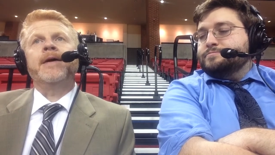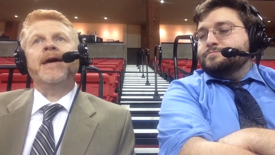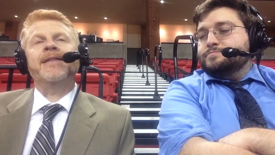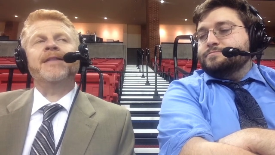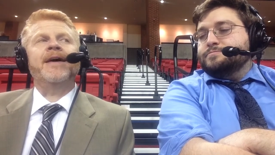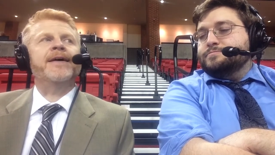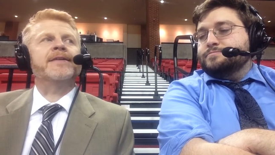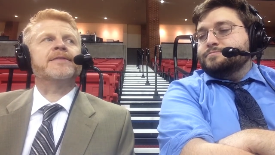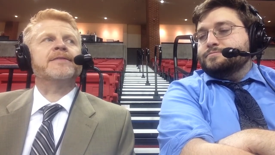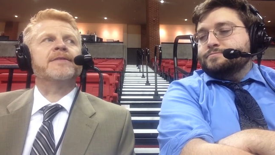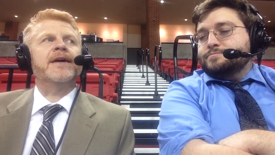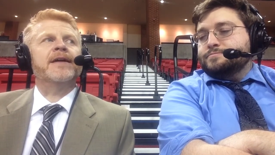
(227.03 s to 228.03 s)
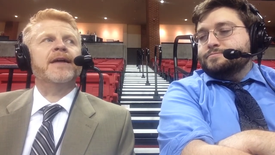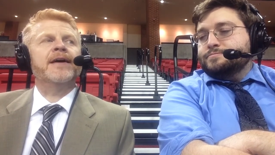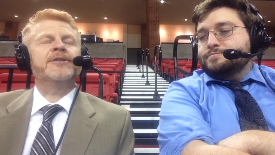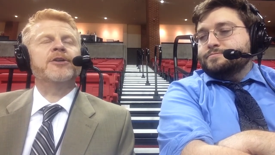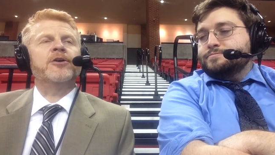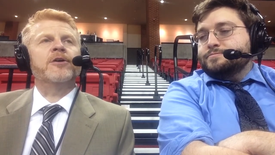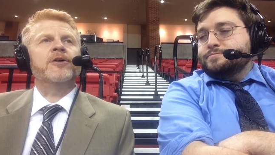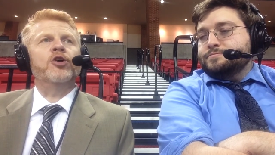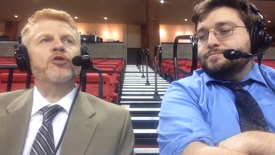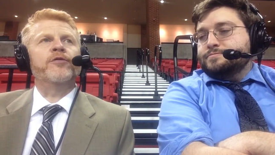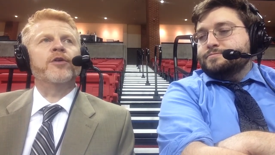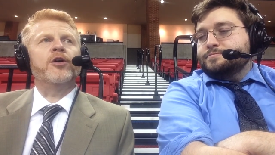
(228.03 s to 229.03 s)
Speaker 1: I liked I liked our
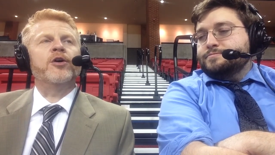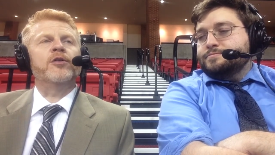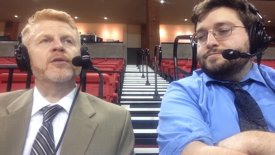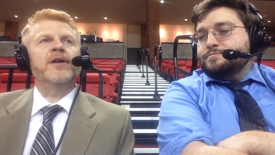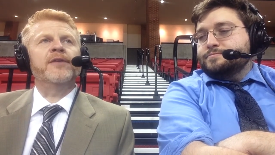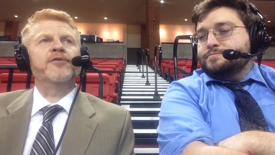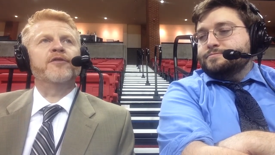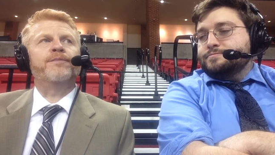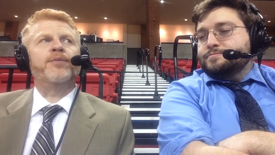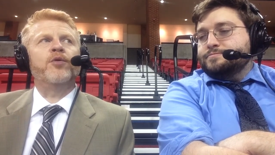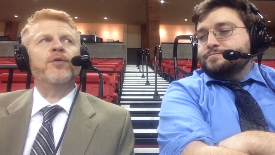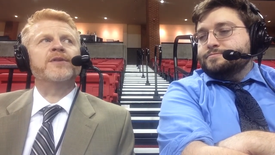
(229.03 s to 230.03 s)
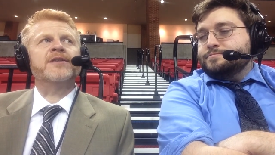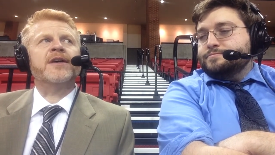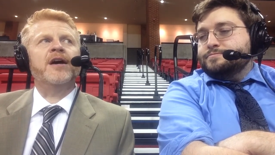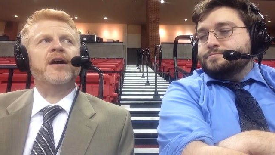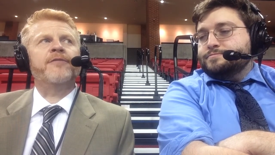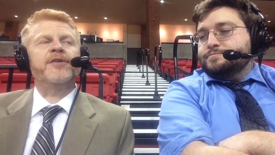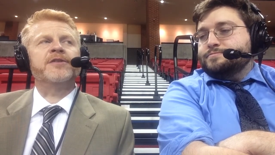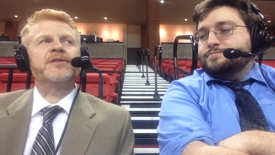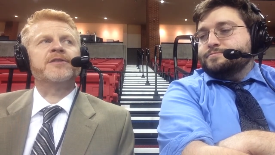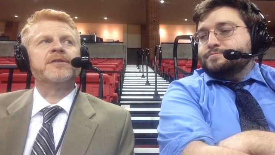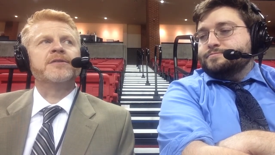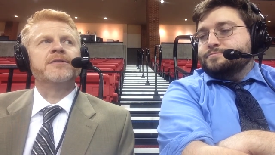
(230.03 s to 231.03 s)
overall level of poise and
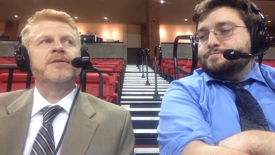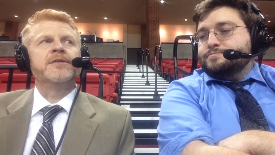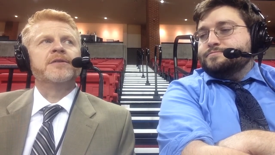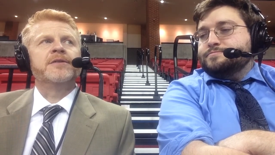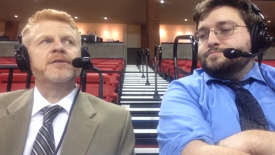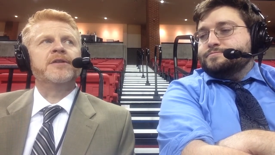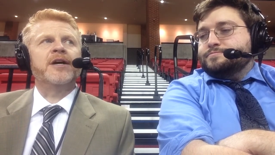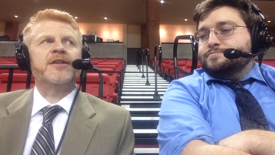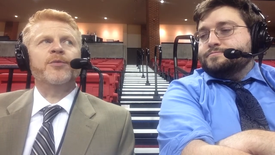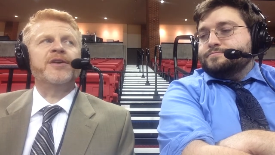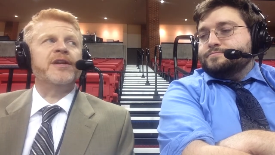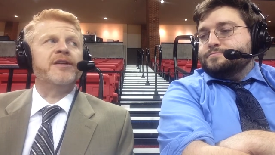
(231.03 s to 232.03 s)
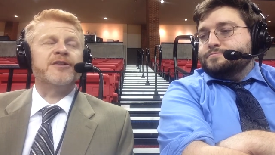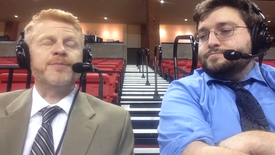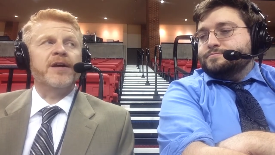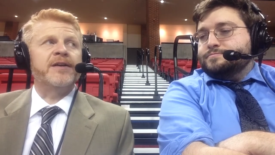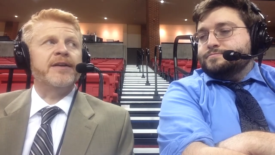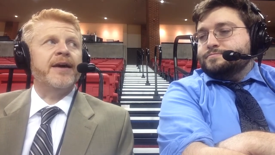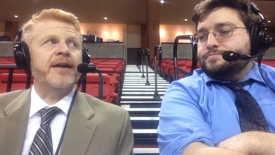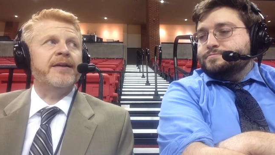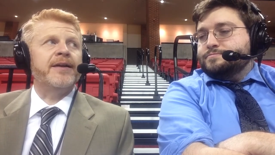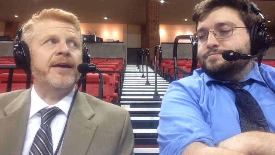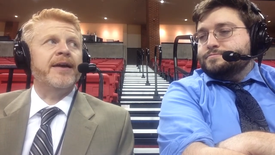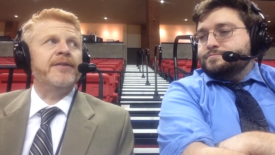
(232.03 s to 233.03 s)
confidence. Not that we didn't display that
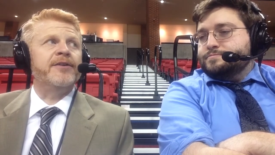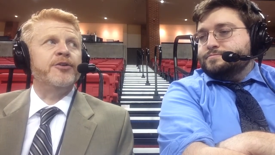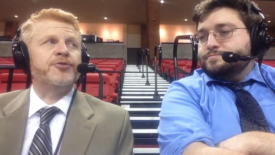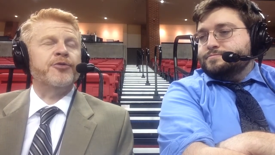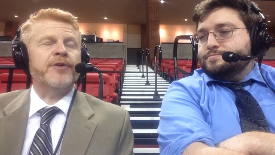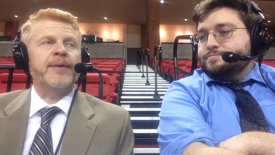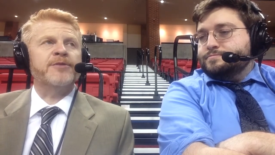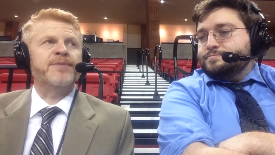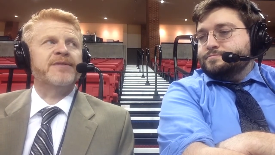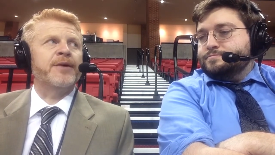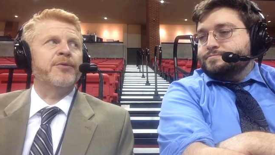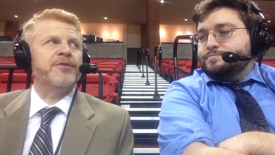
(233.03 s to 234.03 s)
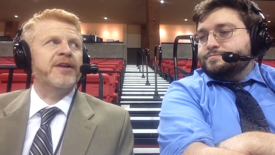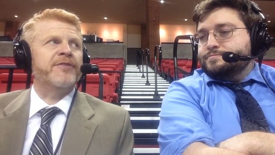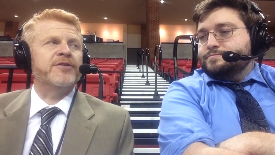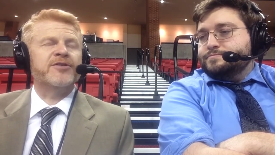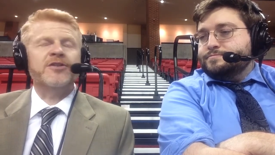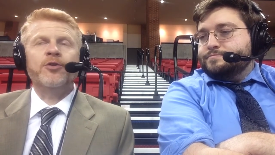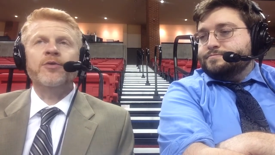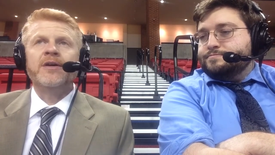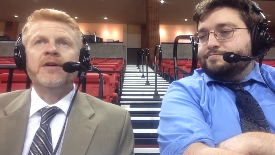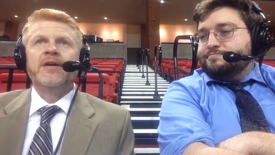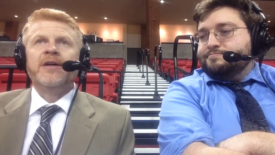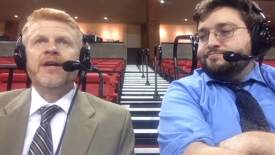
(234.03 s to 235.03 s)
in the neutral games, but they were different. So
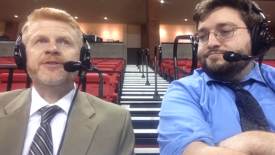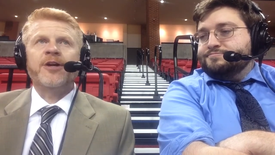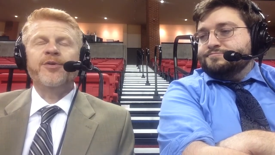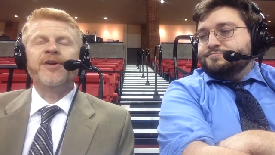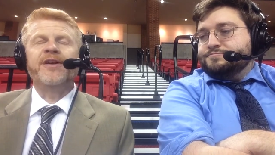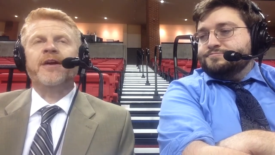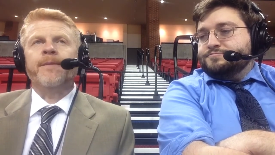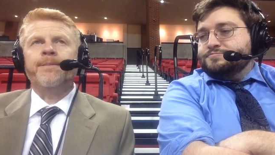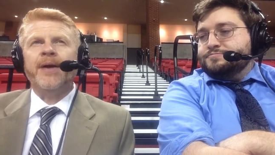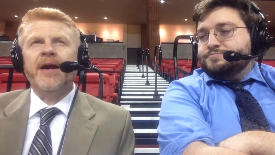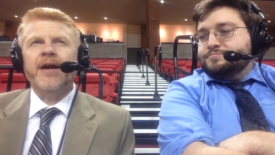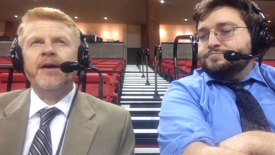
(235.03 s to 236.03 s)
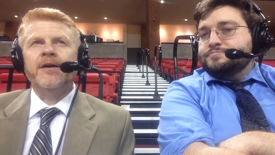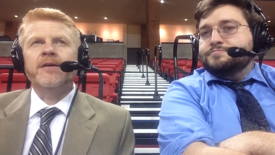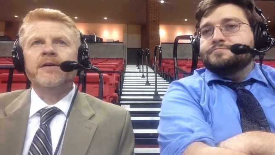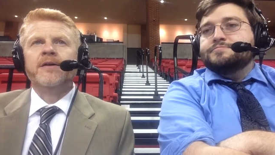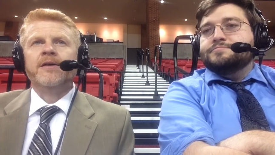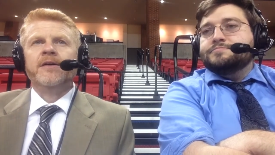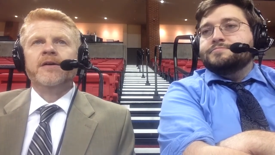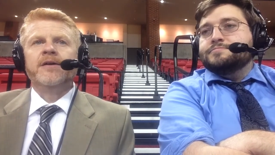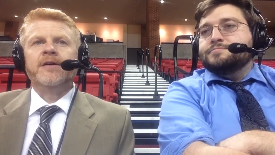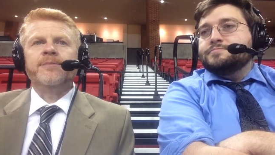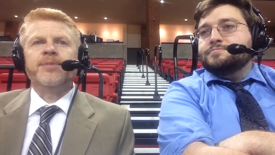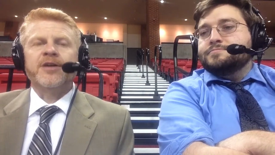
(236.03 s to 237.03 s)
it's hard really to compare
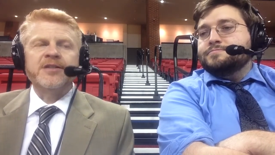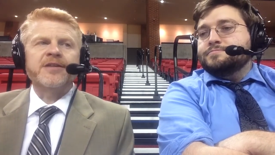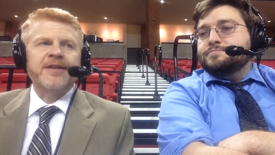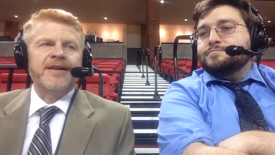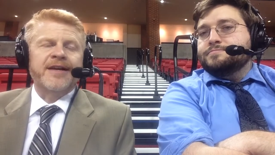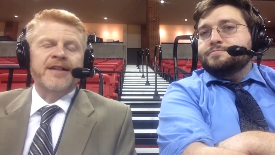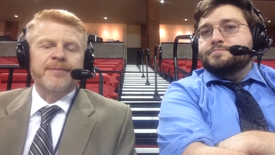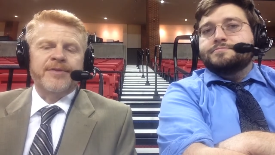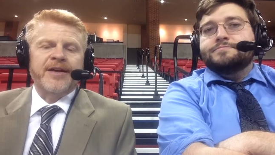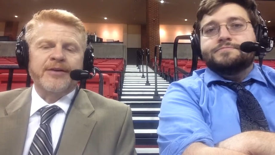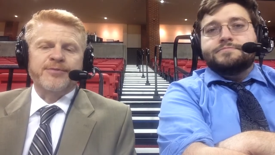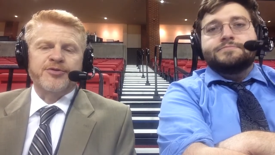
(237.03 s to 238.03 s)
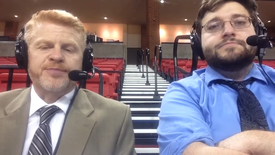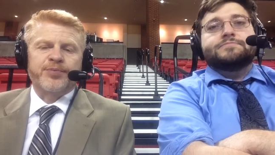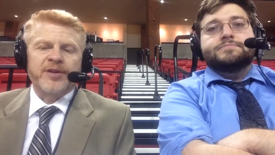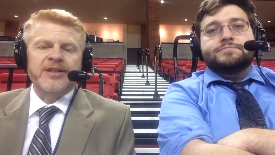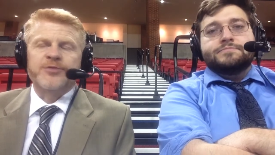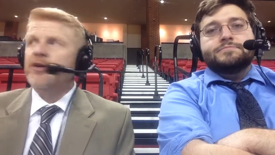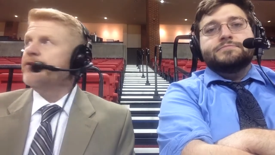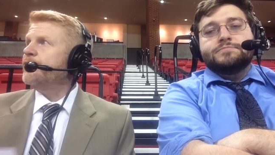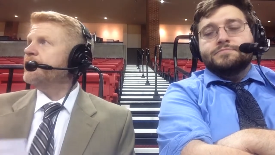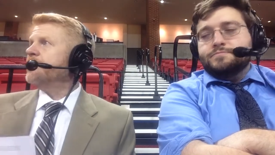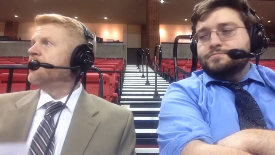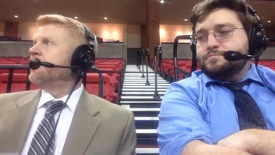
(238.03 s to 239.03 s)
uh, because the thing again, the thing I was most pleased with
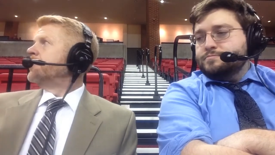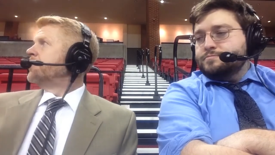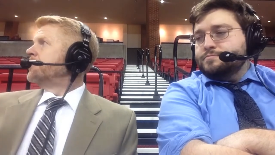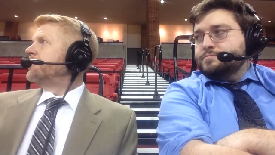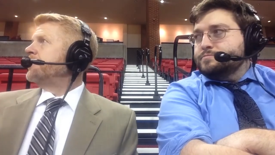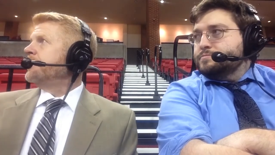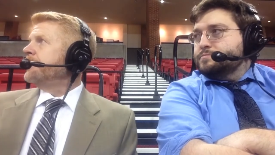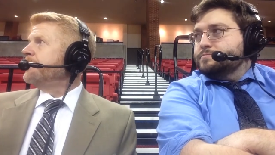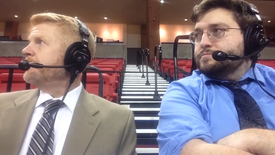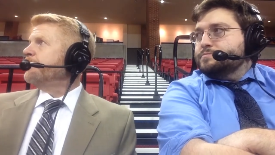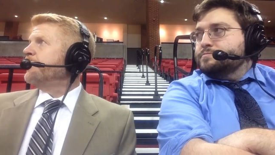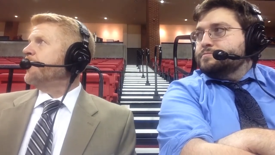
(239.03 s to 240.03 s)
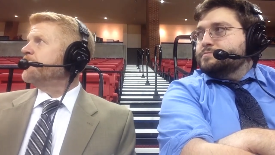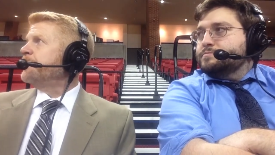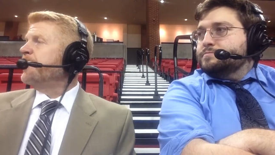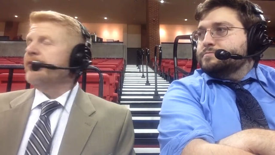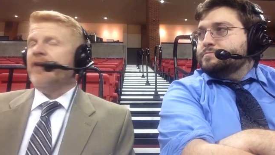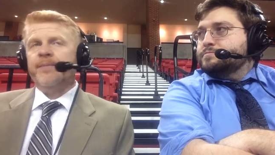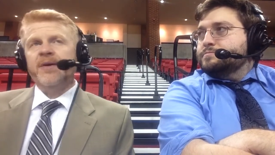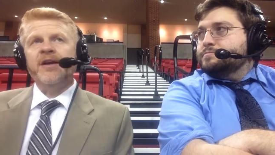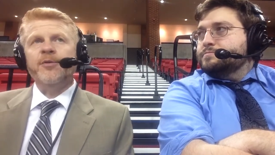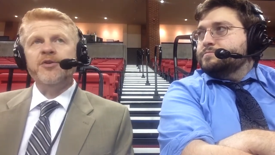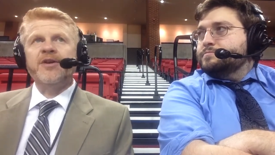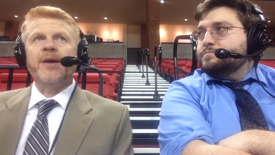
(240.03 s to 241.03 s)
was for those people who've not been
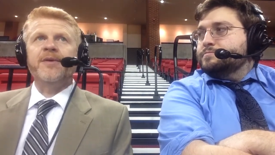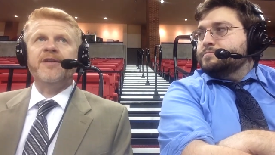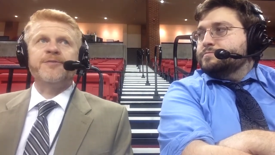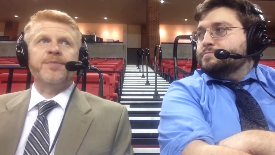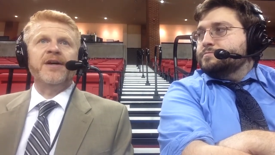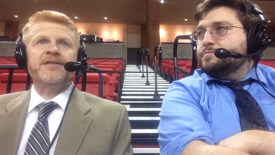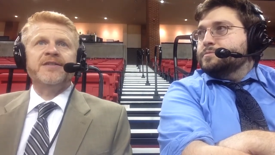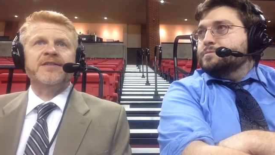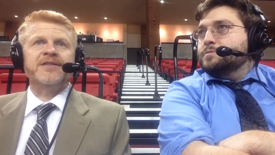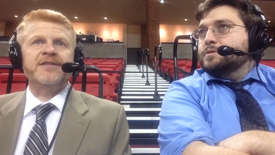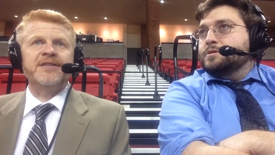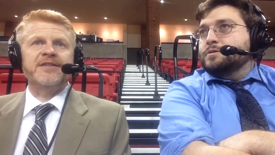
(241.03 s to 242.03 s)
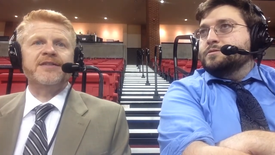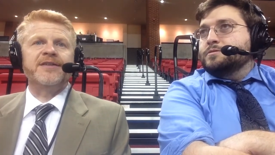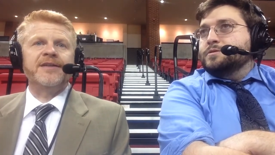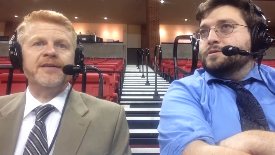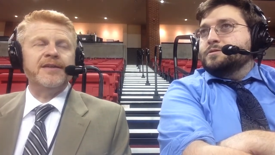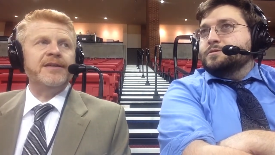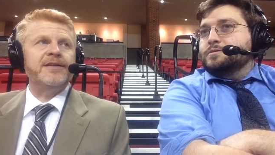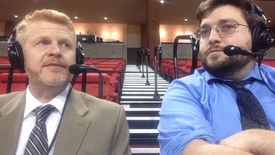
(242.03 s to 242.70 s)
here. When you come into this place, this is this is an elite